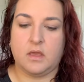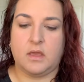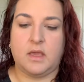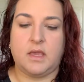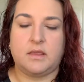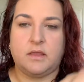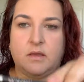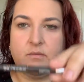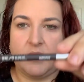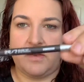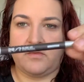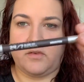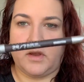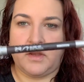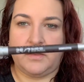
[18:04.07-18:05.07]
And then my
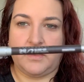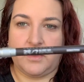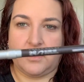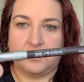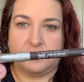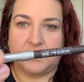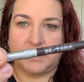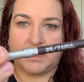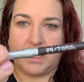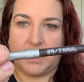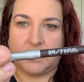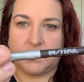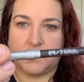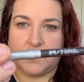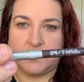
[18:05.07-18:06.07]
friend, the Urban
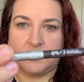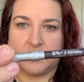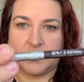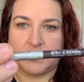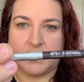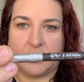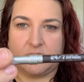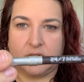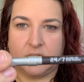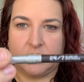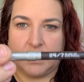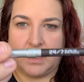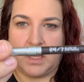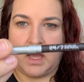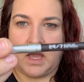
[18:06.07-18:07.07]
Decay
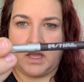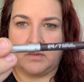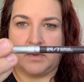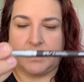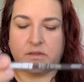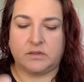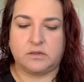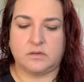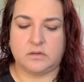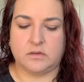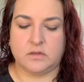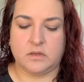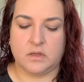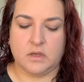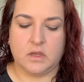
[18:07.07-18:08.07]
24/7 eye pencil.
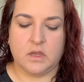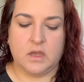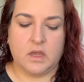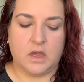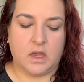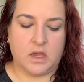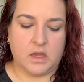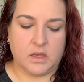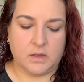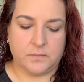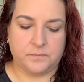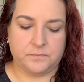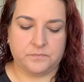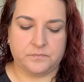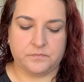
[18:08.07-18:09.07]

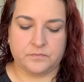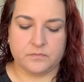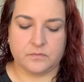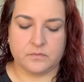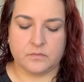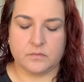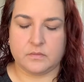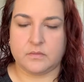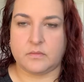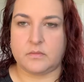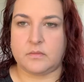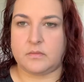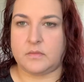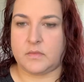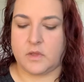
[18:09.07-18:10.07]

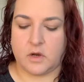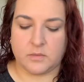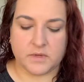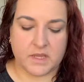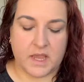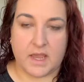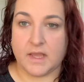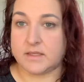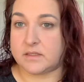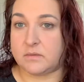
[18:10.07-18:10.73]
Urban Decay has an